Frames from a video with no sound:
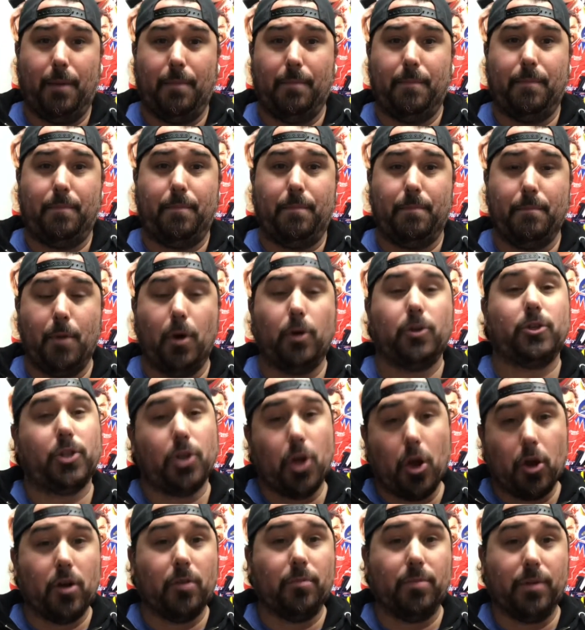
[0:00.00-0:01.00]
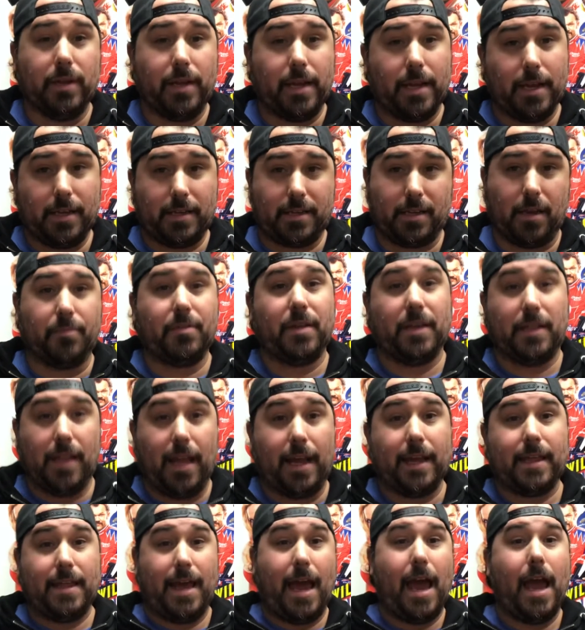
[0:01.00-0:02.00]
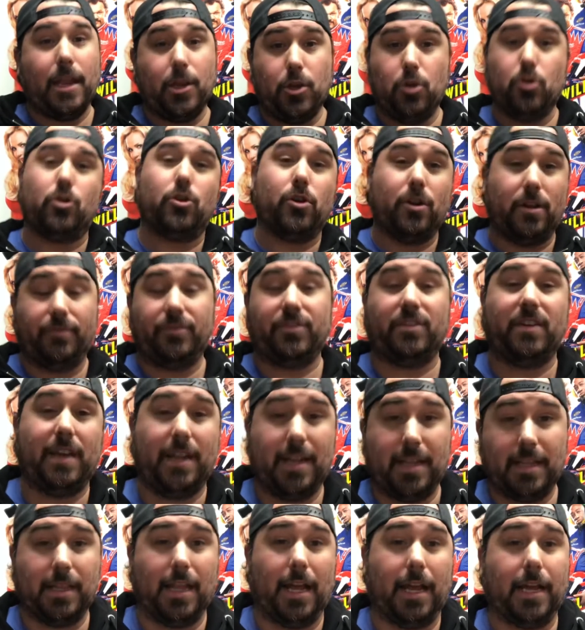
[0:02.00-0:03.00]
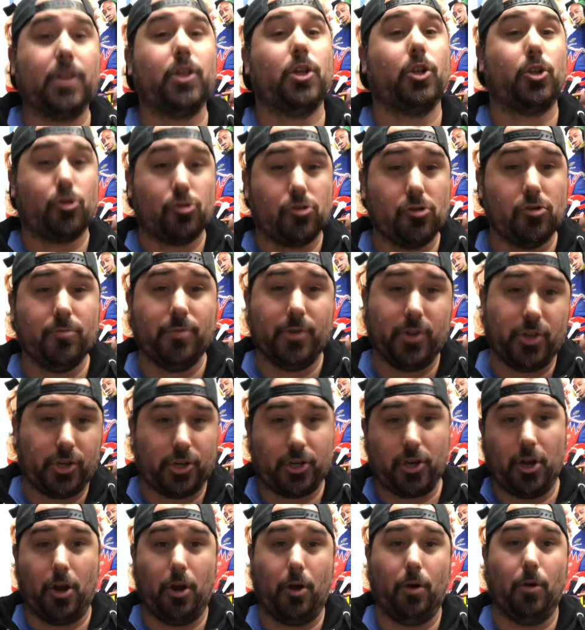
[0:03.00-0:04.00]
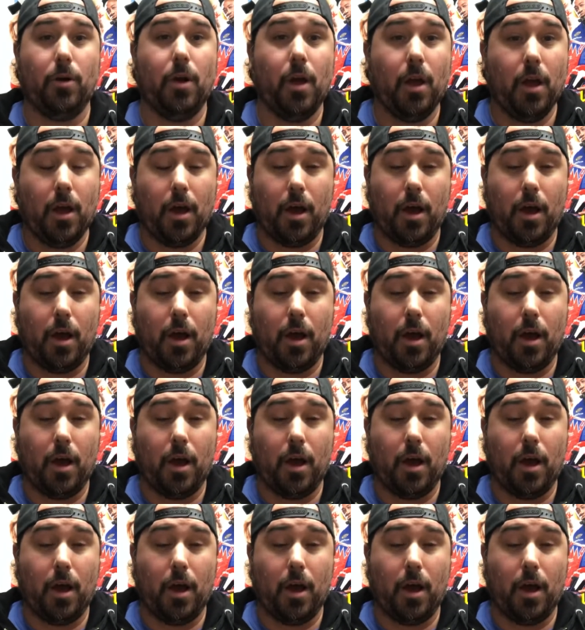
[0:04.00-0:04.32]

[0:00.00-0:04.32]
Most notably, something like that you could have seen in like The Truman Show